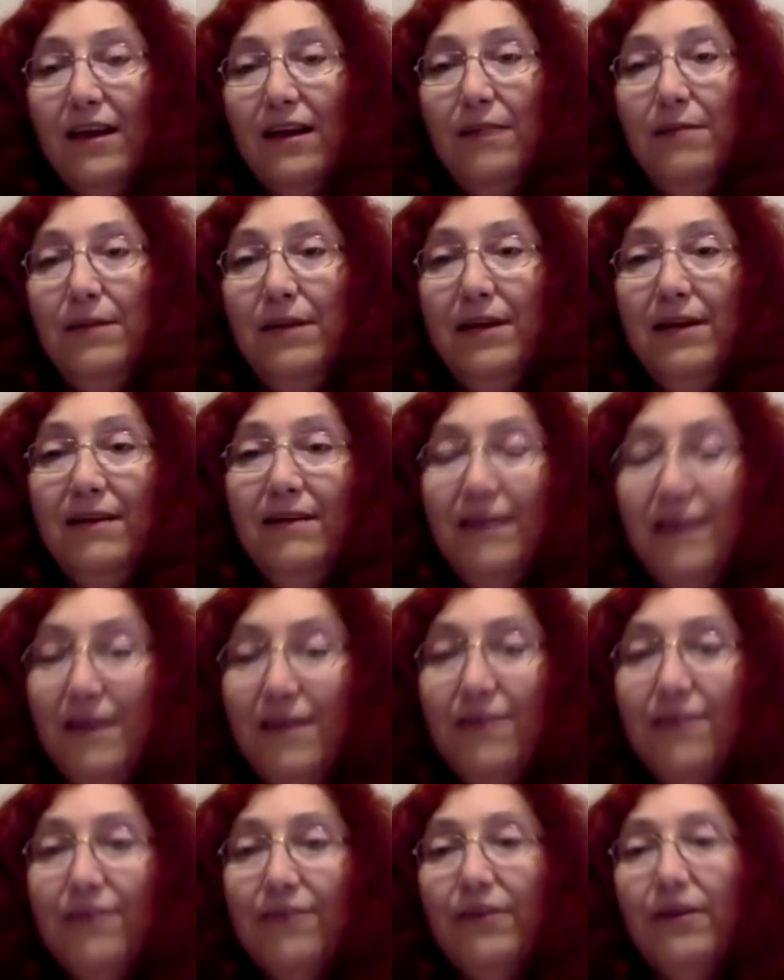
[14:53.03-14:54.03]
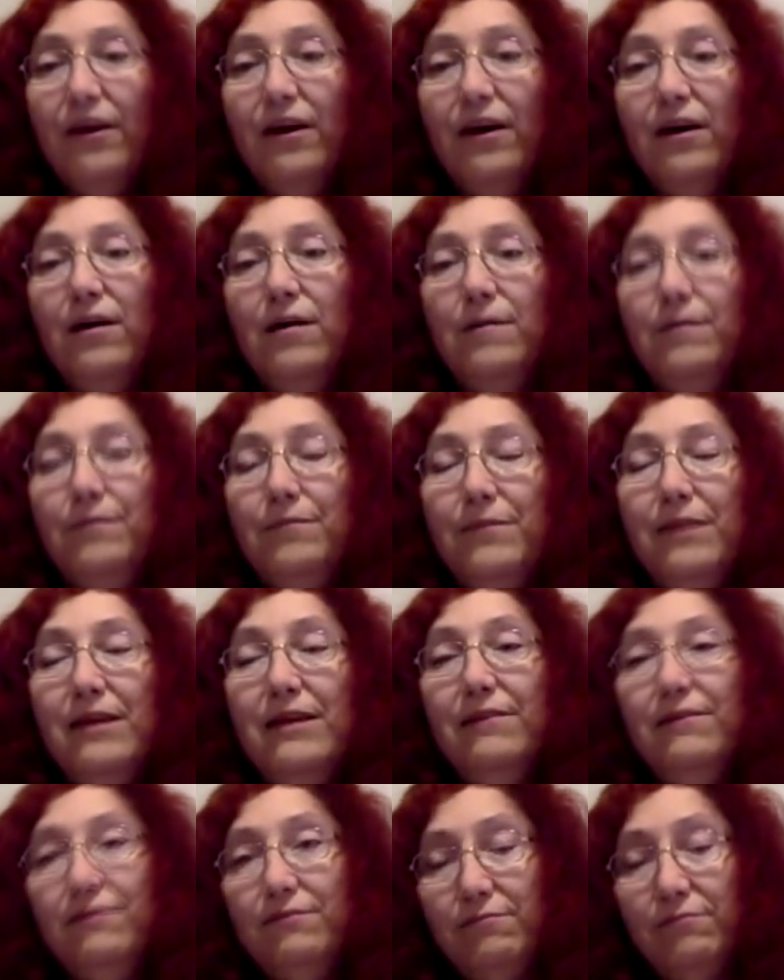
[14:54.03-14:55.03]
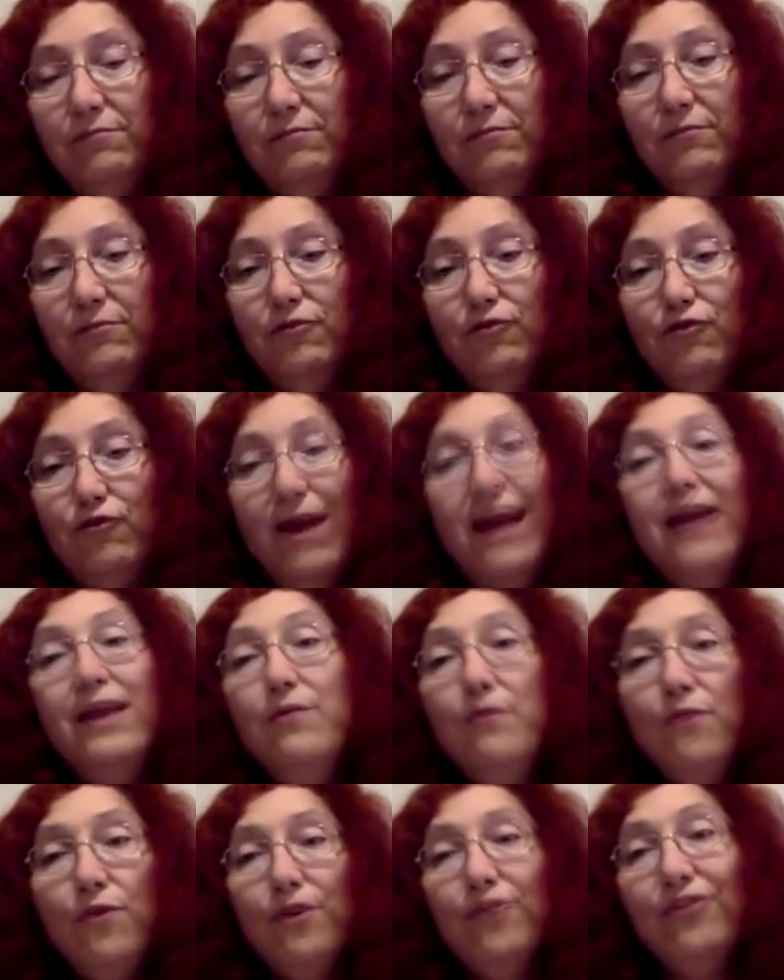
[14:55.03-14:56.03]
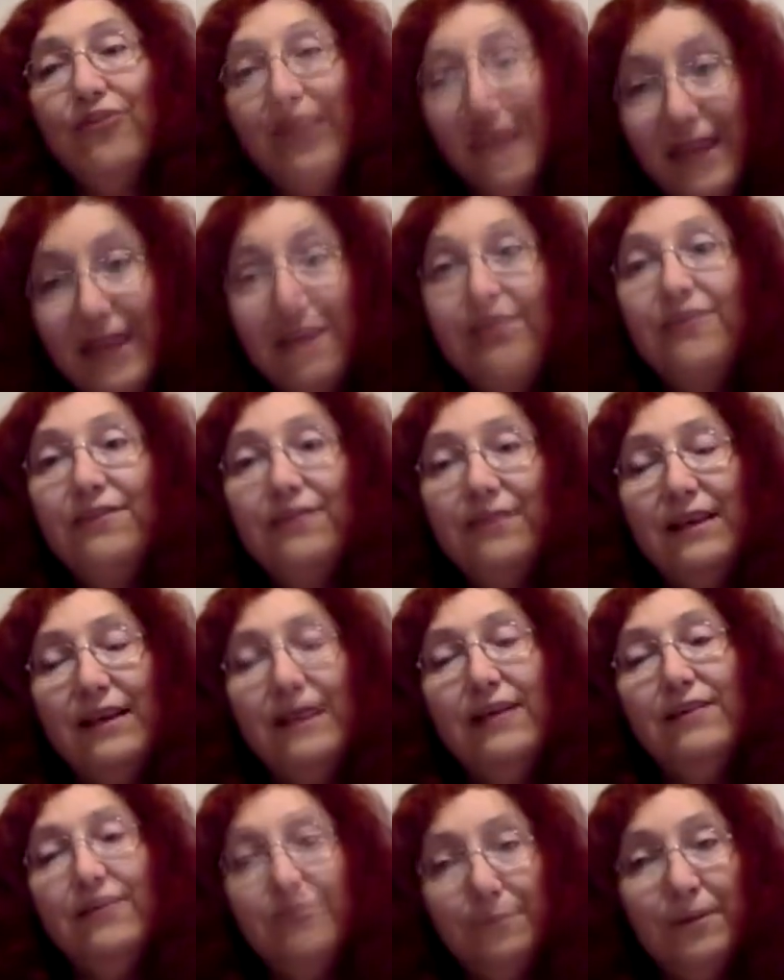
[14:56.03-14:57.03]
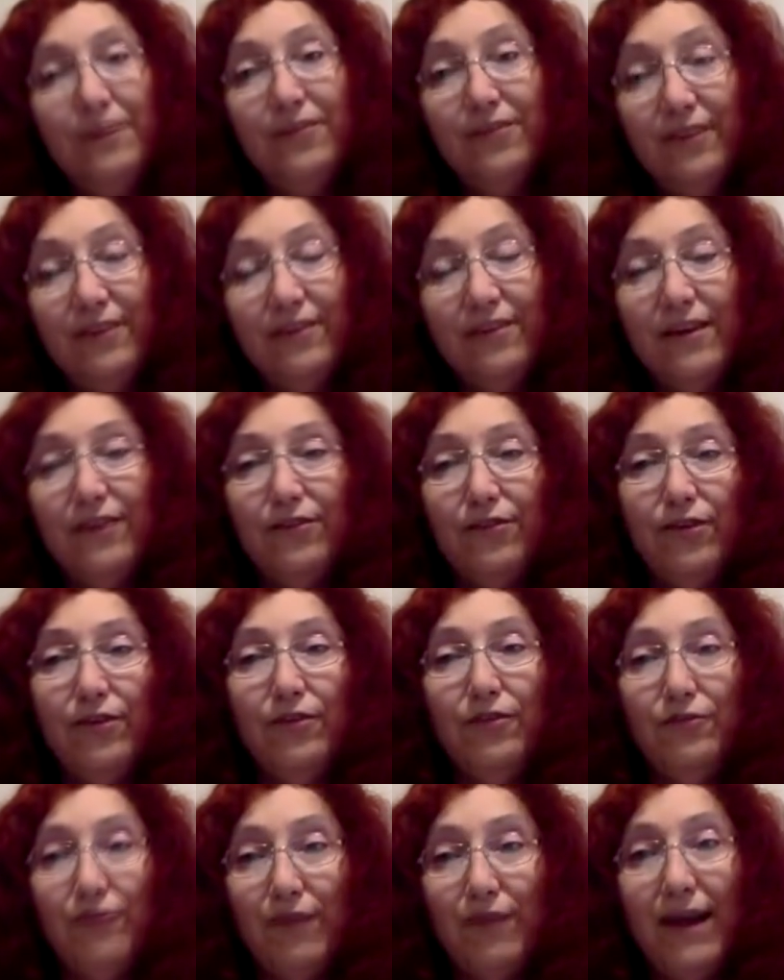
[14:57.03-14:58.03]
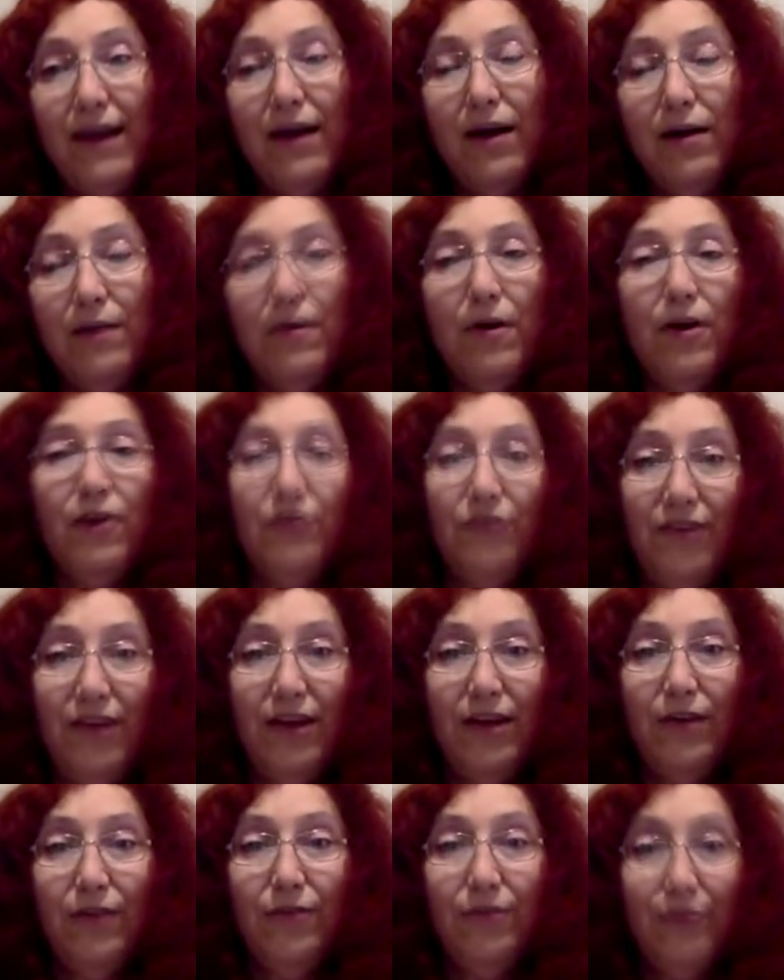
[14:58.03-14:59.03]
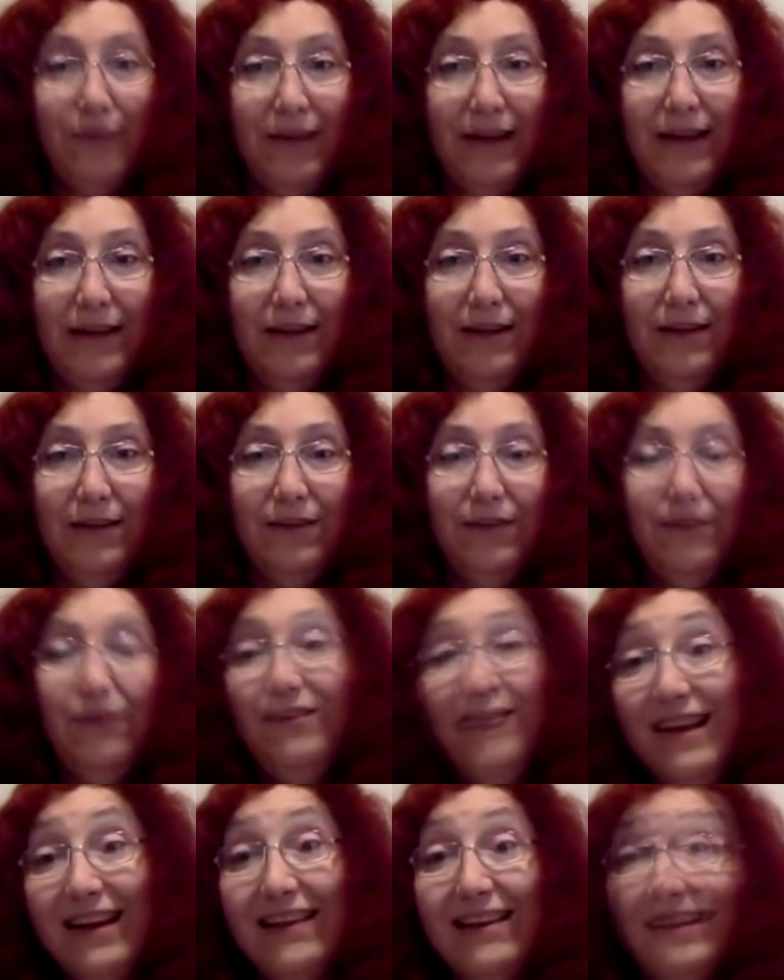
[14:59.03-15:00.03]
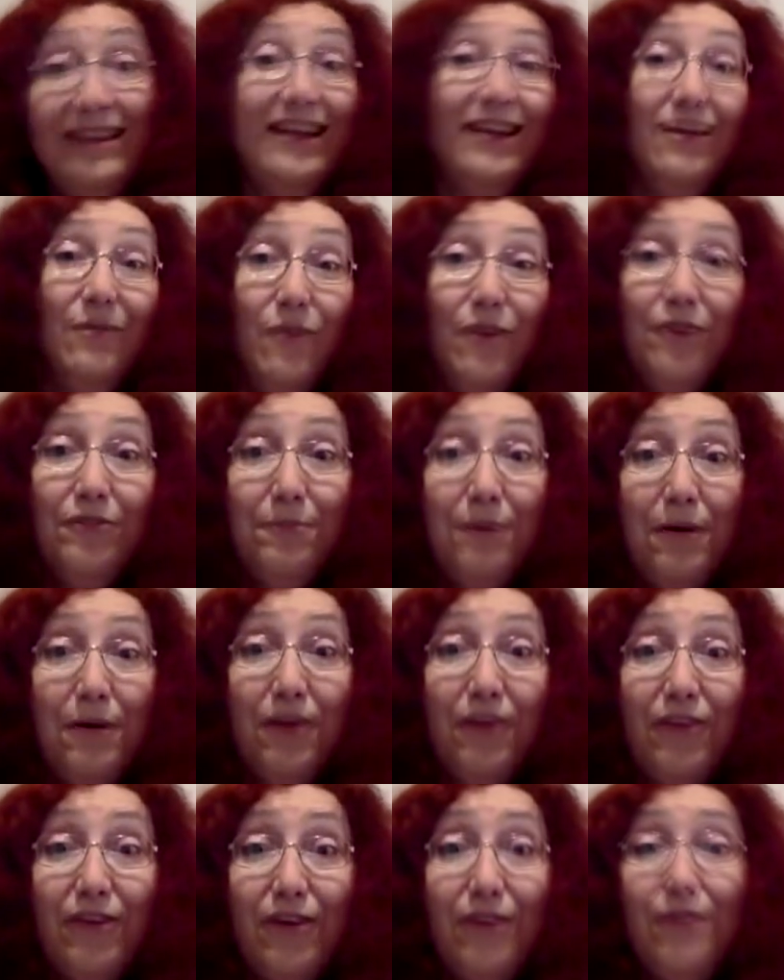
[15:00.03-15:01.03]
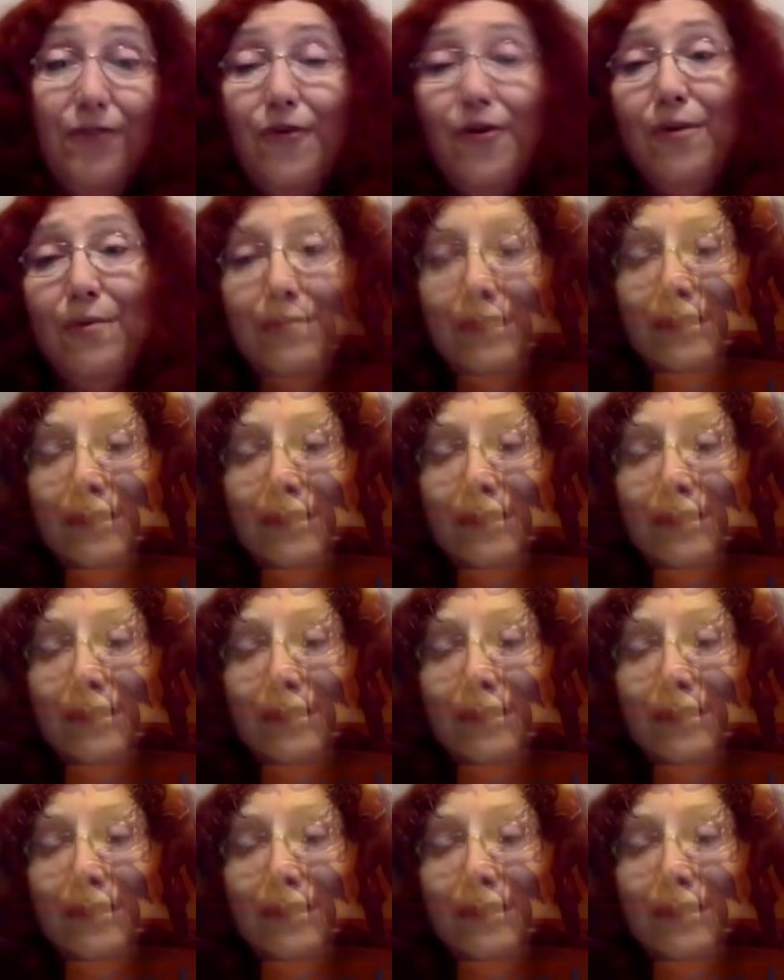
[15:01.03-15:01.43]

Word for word: Okay. Because it is, um, it's, Dragon Wars is the successor of Dra uh, Bard's Tale three. So technically it was Bard's Tale four,